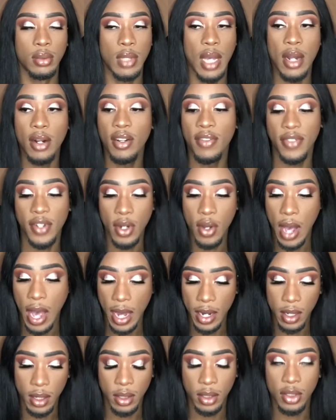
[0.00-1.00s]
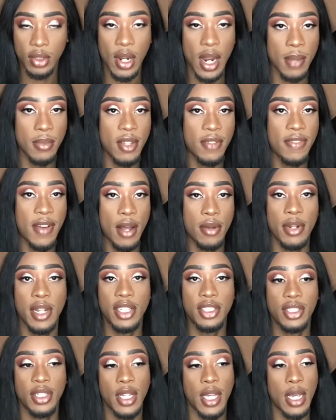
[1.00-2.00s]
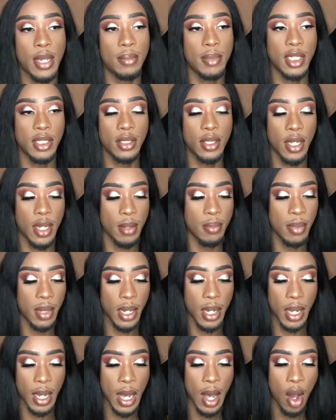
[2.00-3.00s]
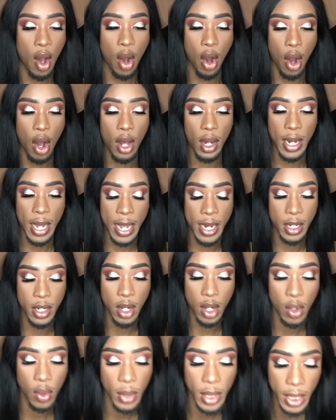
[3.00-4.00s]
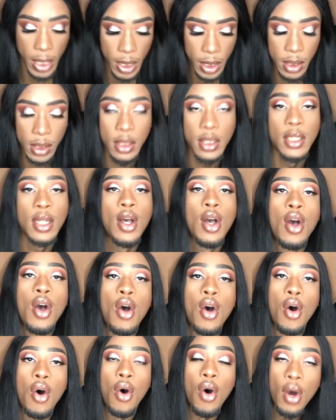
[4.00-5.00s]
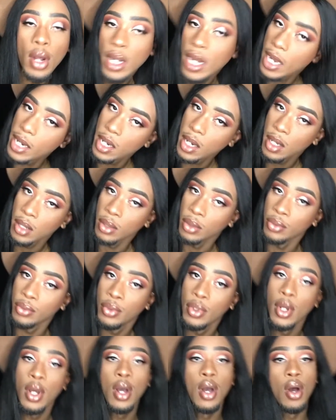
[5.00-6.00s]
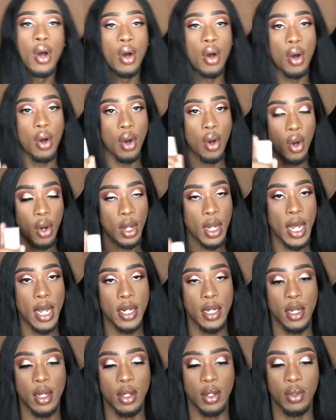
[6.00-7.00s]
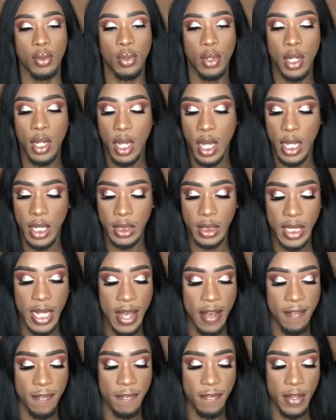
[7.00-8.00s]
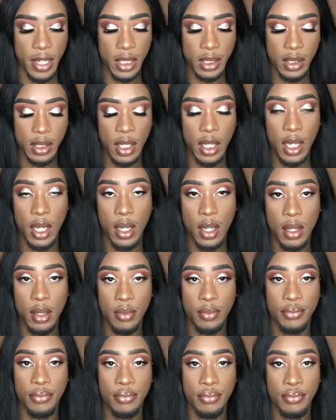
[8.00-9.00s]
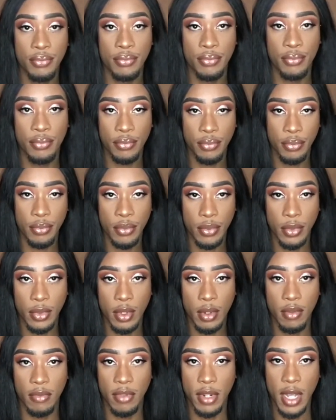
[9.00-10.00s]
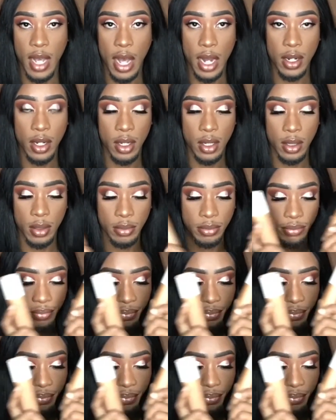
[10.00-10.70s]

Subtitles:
I don't even know how to describe the foundation game this year, but all I know is, all I know, all I know is that Fenty, Rihanna,